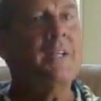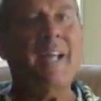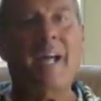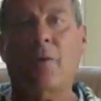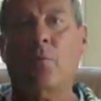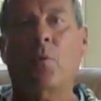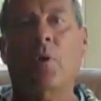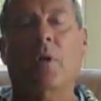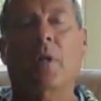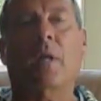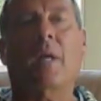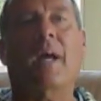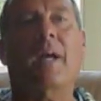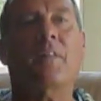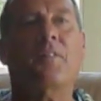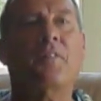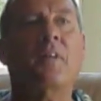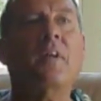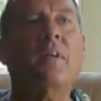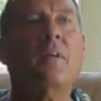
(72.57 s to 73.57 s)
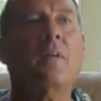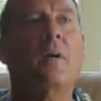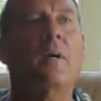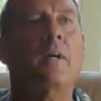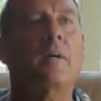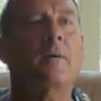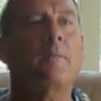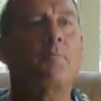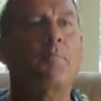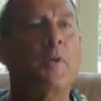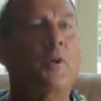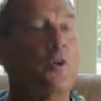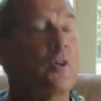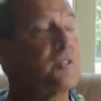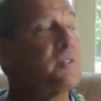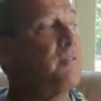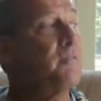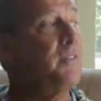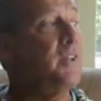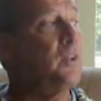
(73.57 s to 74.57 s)
Not really. I think
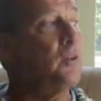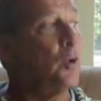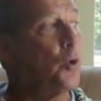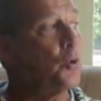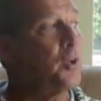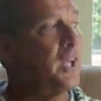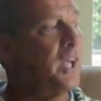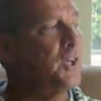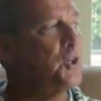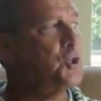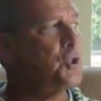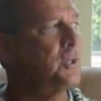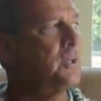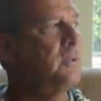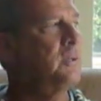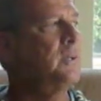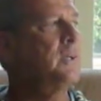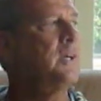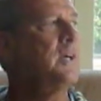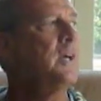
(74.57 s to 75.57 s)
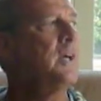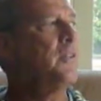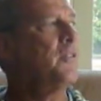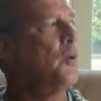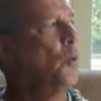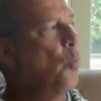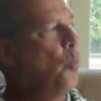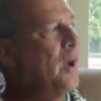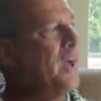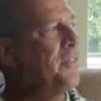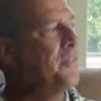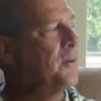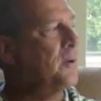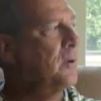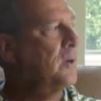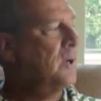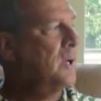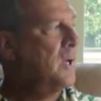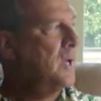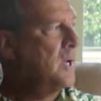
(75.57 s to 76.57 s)
because of the location, the
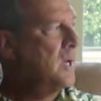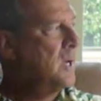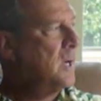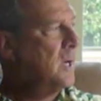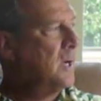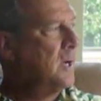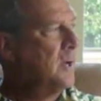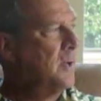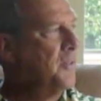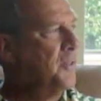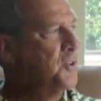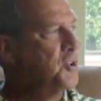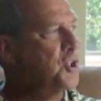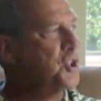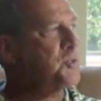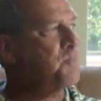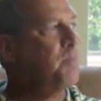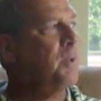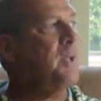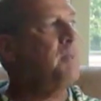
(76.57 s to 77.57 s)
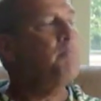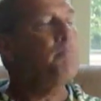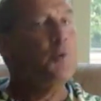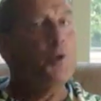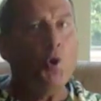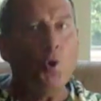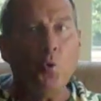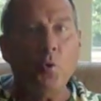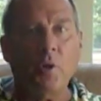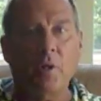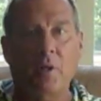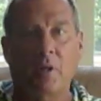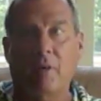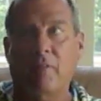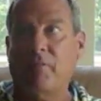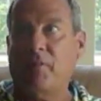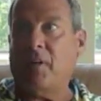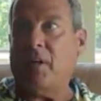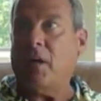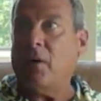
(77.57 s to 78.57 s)
weather, the just plain beauty
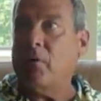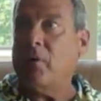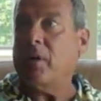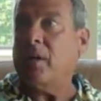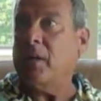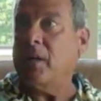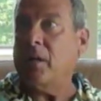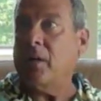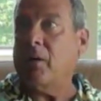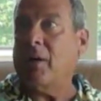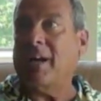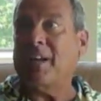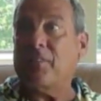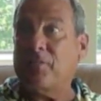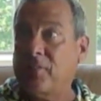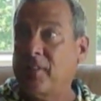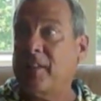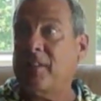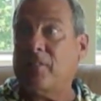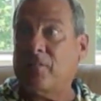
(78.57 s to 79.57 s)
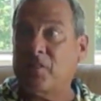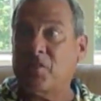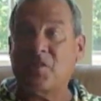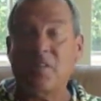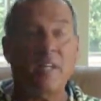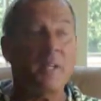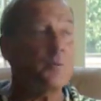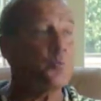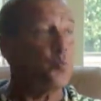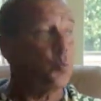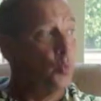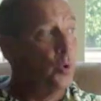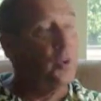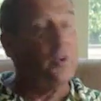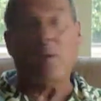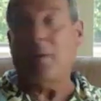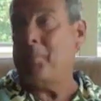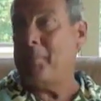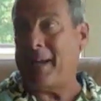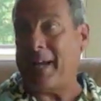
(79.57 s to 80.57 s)
of the area here, I think the teams will
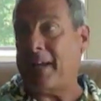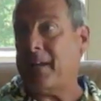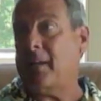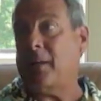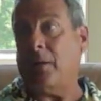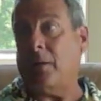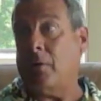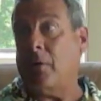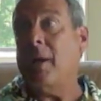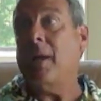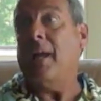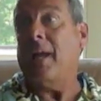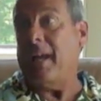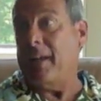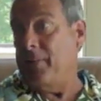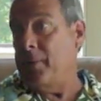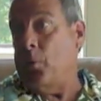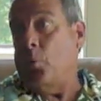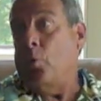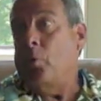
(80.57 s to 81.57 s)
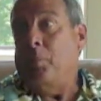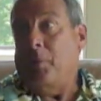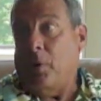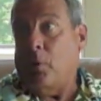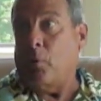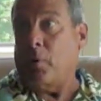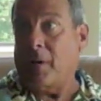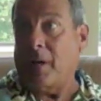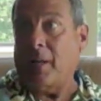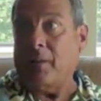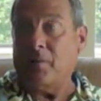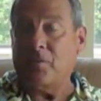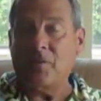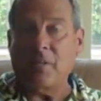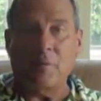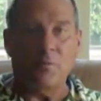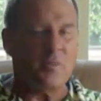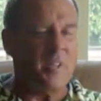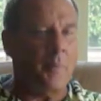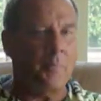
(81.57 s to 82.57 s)
come back here and there will be a Rhode Island
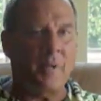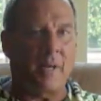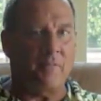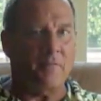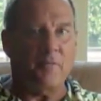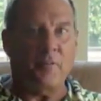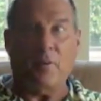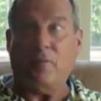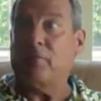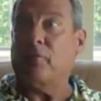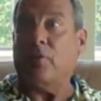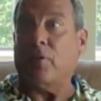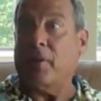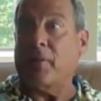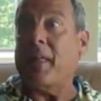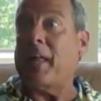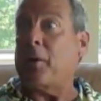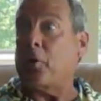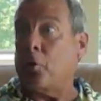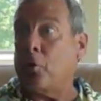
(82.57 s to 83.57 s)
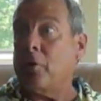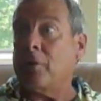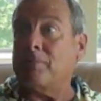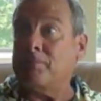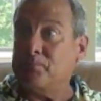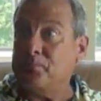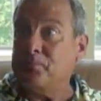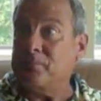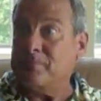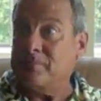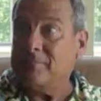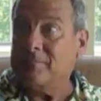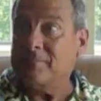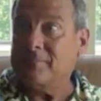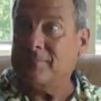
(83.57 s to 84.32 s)
team. So I'm not fearful of that at all.